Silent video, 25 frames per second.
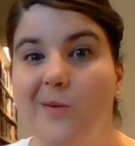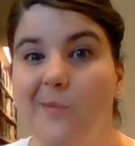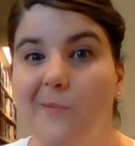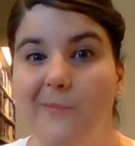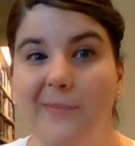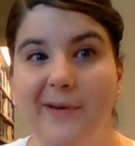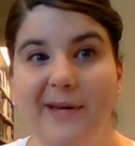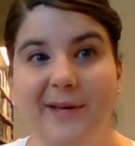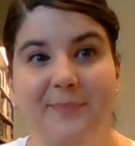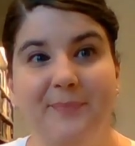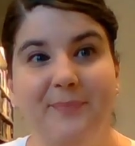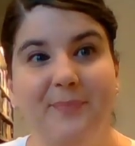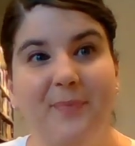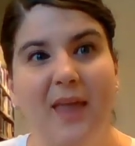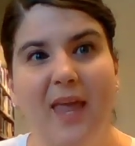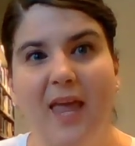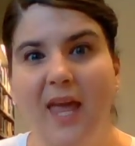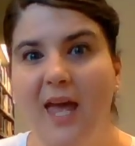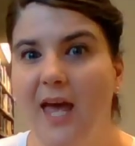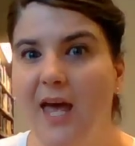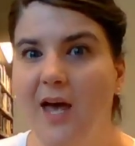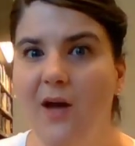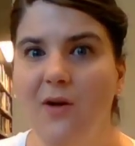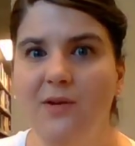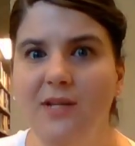But
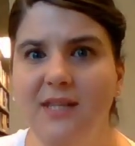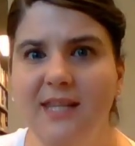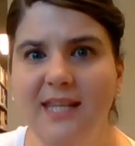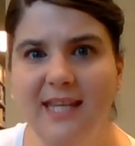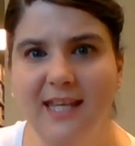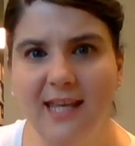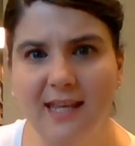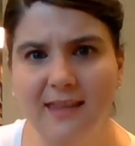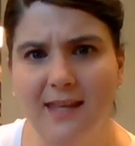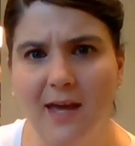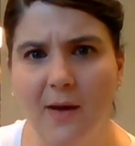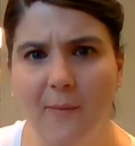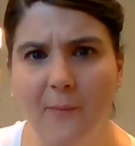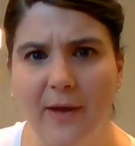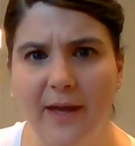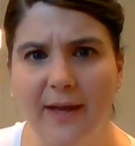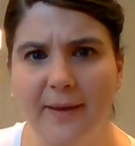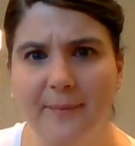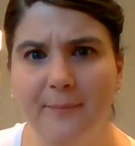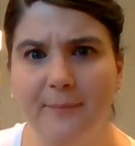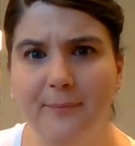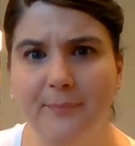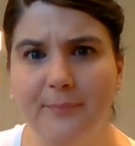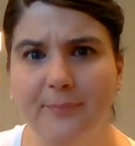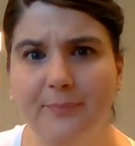how did they get that way?
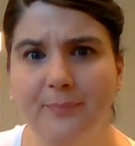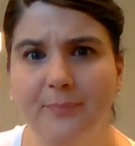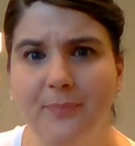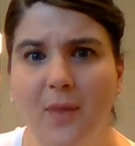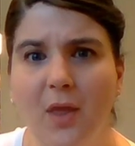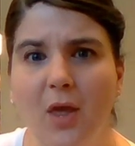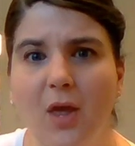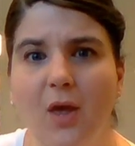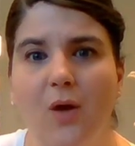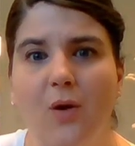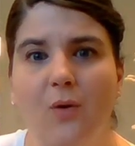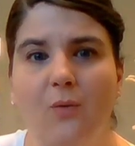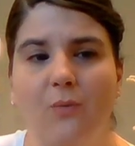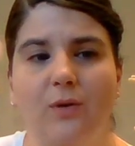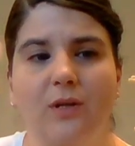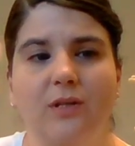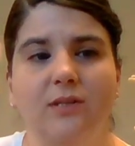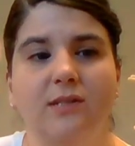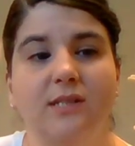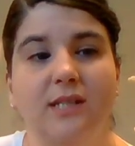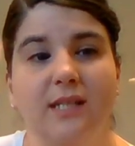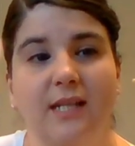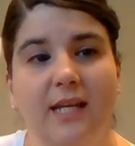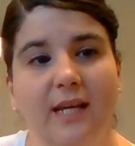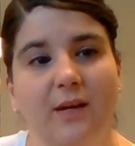Well,
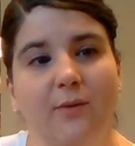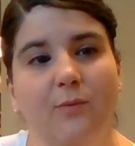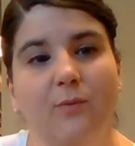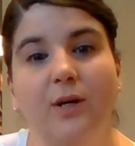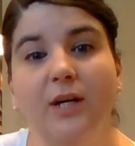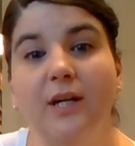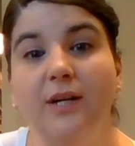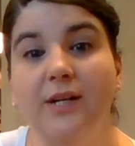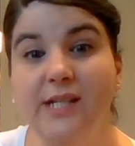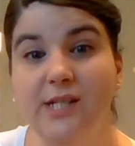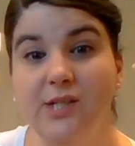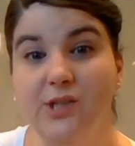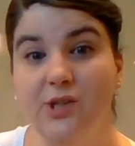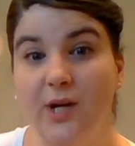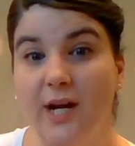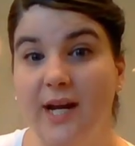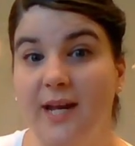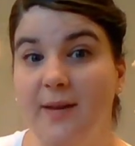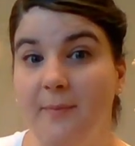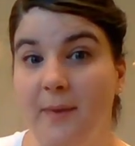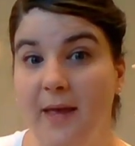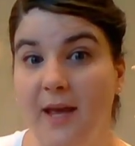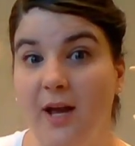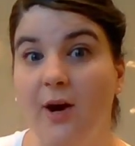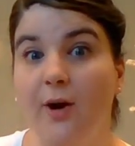today we're going to try
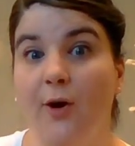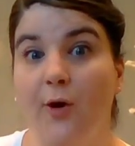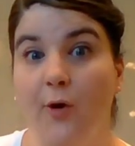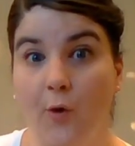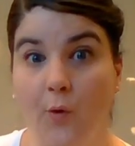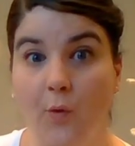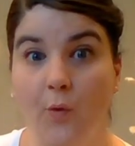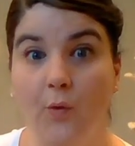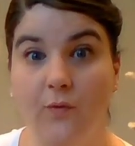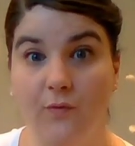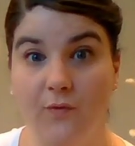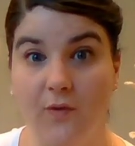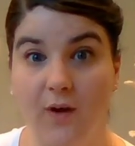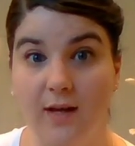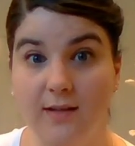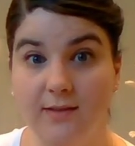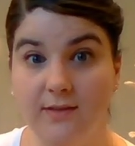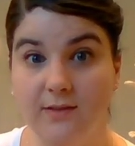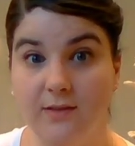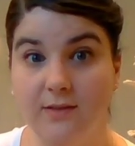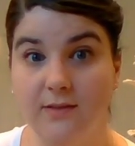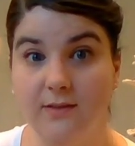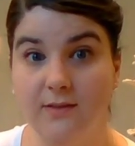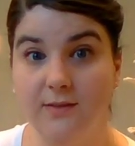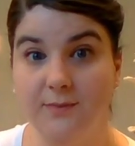and make our own
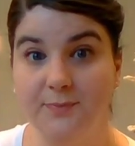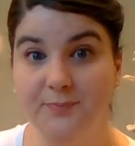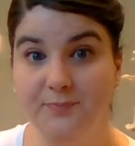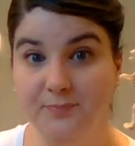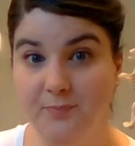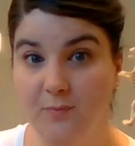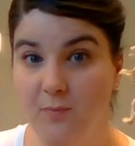fossils.